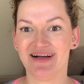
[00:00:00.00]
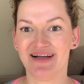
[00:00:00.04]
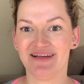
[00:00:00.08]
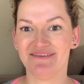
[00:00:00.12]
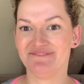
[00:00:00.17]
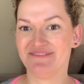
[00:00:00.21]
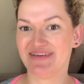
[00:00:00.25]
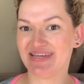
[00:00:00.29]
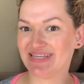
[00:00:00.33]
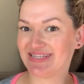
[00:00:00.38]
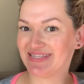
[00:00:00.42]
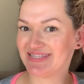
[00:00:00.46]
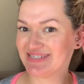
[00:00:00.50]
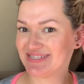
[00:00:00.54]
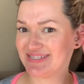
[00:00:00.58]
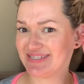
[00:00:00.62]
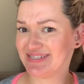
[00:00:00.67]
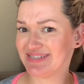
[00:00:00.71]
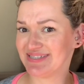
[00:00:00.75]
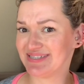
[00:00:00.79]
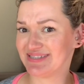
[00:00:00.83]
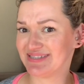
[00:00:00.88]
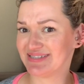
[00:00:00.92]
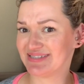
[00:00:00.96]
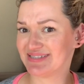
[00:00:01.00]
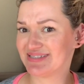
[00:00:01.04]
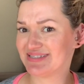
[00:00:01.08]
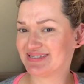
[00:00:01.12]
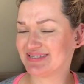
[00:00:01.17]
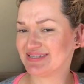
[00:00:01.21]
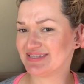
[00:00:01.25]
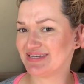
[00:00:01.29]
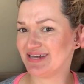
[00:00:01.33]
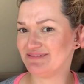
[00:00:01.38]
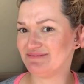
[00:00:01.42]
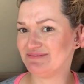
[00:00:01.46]
I mean, this
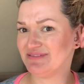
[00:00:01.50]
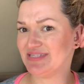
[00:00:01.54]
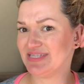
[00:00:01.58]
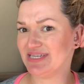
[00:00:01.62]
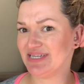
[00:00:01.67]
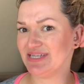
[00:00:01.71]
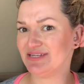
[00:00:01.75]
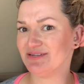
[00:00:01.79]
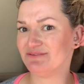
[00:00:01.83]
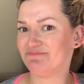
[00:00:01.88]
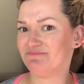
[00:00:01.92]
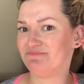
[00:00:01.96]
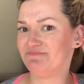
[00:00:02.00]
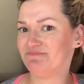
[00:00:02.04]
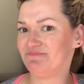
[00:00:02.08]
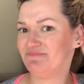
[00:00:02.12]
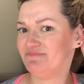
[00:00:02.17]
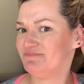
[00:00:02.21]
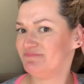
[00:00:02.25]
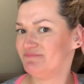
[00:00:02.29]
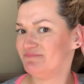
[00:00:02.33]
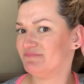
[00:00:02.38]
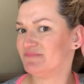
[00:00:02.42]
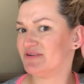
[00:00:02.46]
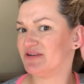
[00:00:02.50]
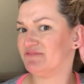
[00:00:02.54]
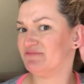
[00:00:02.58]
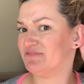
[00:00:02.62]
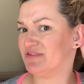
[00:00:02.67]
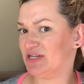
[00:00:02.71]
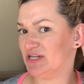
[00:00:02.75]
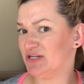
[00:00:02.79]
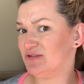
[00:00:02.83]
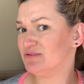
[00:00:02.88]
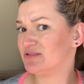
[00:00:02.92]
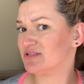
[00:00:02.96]
is, I've seen
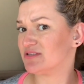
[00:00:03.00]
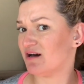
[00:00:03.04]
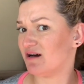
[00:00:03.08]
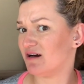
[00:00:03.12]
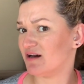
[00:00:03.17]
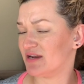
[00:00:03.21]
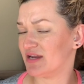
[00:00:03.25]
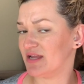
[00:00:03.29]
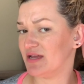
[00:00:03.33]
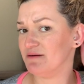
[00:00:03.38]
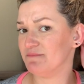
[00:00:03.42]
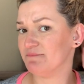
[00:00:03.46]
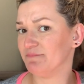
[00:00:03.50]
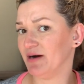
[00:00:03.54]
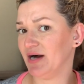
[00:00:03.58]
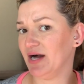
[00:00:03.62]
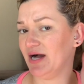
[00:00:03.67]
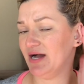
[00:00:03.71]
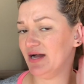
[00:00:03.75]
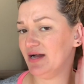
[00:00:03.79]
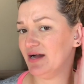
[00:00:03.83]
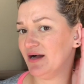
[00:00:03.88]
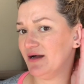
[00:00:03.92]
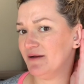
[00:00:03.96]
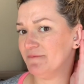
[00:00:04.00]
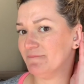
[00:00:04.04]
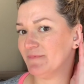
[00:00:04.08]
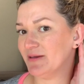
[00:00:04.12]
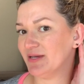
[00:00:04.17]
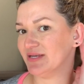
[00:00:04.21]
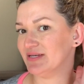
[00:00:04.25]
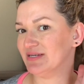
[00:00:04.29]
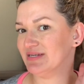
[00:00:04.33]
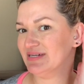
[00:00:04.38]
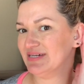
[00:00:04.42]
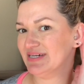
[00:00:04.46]
reviews on it, but I
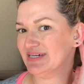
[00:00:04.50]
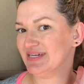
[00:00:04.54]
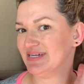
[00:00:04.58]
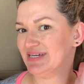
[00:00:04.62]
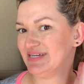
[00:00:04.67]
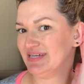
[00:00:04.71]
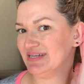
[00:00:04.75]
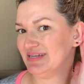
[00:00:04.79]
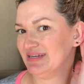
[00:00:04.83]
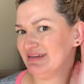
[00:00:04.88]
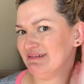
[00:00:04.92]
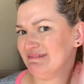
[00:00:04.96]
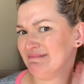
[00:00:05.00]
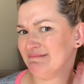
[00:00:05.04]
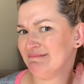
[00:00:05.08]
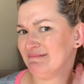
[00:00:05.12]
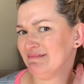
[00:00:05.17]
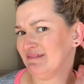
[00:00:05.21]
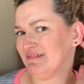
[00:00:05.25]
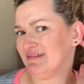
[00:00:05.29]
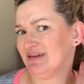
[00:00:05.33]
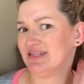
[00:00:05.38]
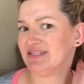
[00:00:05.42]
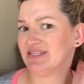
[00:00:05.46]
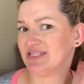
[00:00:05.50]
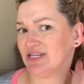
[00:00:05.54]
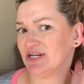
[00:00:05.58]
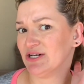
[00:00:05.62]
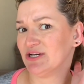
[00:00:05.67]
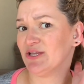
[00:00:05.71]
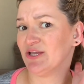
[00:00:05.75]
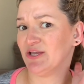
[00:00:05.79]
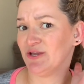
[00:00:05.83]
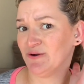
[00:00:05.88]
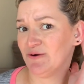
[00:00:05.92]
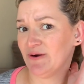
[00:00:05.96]
mean, until
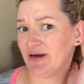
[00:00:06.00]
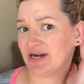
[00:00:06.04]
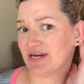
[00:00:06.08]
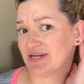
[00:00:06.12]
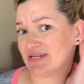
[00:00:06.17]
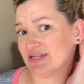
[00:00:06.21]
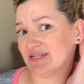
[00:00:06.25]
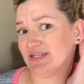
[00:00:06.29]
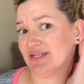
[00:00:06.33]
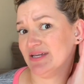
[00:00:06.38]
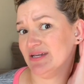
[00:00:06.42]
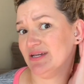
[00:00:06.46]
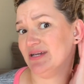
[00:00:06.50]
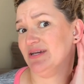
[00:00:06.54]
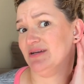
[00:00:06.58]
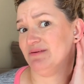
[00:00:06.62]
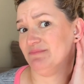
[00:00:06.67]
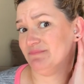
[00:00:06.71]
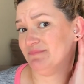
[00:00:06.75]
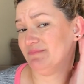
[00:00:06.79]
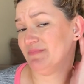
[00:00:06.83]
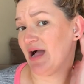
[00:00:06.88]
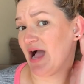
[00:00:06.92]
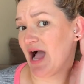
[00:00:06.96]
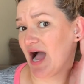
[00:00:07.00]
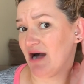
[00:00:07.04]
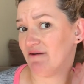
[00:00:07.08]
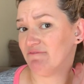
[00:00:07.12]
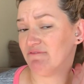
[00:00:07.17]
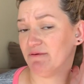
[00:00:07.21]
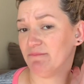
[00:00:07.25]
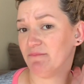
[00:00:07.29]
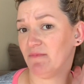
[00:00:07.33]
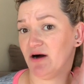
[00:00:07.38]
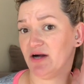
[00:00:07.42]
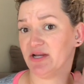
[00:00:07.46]
you actually have
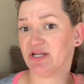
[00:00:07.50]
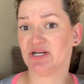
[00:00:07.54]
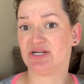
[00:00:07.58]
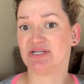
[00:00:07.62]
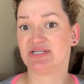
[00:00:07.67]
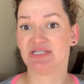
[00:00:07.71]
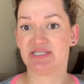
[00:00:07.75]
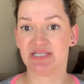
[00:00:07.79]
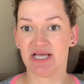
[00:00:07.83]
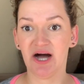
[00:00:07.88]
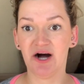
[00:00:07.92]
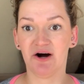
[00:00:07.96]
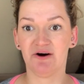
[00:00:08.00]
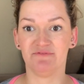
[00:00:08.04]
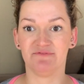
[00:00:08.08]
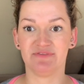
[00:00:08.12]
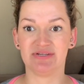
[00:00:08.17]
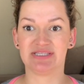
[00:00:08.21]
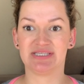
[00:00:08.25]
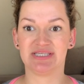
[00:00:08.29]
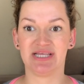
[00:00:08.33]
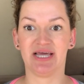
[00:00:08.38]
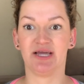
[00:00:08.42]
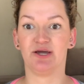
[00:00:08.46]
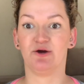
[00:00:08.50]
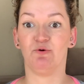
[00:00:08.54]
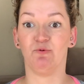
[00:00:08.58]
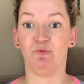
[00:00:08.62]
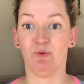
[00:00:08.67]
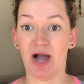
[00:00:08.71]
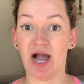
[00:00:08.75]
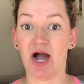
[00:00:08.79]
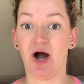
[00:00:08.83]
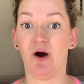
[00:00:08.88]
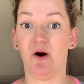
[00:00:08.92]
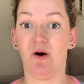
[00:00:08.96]
them on yourself, it's like,
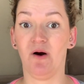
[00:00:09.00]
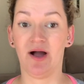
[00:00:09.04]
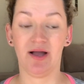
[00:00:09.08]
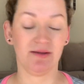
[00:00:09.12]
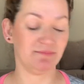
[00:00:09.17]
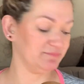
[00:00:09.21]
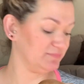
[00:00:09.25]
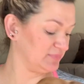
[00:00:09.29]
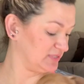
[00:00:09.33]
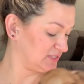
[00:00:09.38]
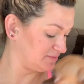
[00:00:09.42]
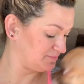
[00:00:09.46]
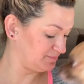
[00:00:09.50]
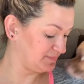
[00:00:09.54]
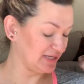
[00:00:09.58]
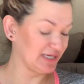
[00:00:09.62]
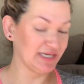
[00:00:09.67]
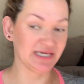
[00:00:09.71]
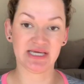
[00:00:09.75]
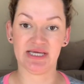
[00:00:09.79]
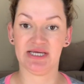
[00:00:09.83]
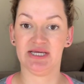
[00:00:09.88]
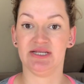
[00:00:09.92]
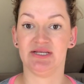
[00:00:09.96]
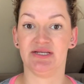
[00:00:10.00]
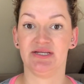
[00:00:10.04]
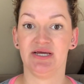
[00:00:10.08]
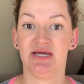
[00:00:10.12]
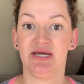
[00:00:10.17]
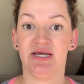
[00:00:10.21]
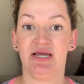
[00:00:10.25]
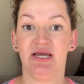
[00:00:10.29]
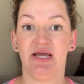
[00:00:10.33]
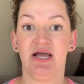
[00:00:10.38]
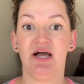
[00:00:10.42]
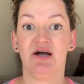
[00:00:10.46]
wow, I'm speaking
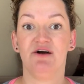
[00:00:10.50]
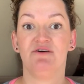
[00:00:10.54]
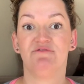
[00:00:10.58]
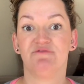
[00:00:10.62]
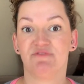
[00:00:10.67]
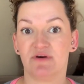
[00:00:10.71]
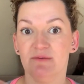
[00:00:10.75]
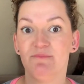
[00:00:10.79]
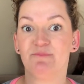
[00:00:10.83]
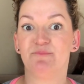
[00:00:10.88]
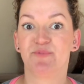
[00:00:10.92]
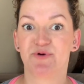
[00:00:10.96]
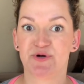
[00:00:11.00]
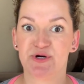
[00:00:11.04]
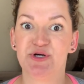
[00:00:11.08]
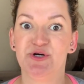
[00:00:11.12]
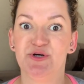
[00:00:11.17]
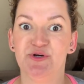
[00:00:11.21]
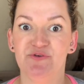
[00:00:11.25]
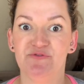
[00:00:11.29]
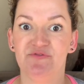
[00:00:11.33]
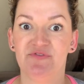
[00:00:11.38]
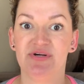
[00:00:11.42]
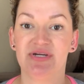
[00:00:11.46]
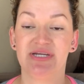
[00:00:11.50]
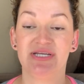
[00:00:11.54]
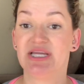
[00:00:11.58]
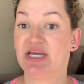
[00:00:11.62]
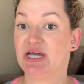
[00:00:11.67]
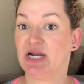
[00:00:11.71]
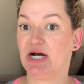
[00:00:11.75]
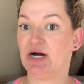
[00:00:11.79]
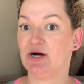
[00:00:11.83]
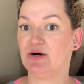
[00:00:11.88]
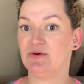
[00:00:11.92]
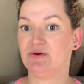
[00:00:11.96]
from proof, you
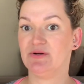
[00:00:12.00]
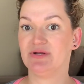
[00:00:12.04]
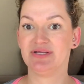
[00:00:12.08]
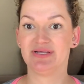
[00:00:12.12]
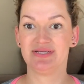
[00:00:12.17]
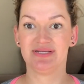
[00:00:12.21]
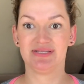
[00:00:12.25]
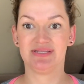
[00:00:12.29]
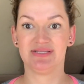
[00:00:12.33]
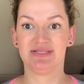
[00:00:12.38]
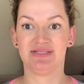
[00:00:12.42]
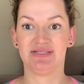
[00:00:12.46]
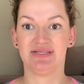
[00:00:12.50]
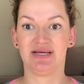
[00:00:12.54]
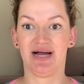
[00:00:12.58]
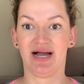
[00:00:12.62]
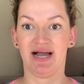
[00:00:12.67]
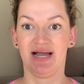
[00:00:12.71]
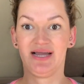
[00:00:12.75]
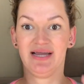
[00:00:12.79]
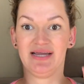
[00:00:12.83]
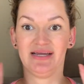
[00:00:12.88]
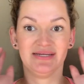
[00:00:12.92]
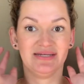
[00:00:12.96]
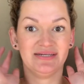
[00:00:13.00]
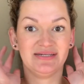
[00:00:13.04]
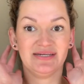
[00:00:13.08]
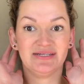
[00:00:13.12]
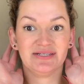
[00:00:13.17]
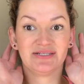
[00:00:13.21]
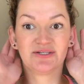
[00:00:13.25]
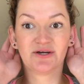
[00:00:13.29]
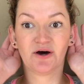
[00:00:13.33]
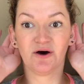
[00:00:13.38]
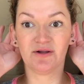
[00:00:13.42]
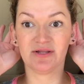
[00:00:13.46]
know? I
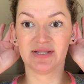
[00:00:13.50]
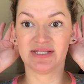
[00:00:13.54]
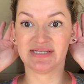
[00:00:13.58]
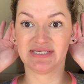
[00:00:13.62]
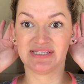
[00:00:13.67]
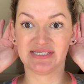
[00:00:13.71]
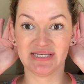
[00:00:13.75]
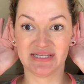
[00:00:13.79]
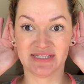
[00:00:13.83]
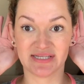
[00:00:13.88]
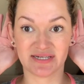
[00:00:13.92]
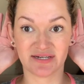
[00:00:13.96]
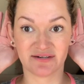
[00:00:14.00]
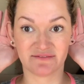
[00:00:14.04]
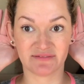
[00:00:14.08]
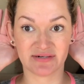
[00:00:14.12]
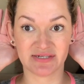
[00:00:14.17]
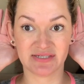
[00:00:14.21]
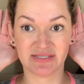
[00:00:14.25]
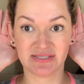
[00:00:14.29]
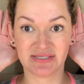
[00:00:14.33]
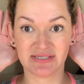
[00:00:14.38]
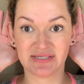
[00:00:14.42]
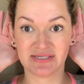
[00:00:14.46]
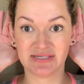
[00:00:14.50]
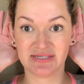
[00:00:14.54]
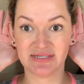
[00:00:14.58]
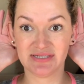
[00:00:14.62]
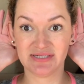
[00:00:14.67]
totally see the difference.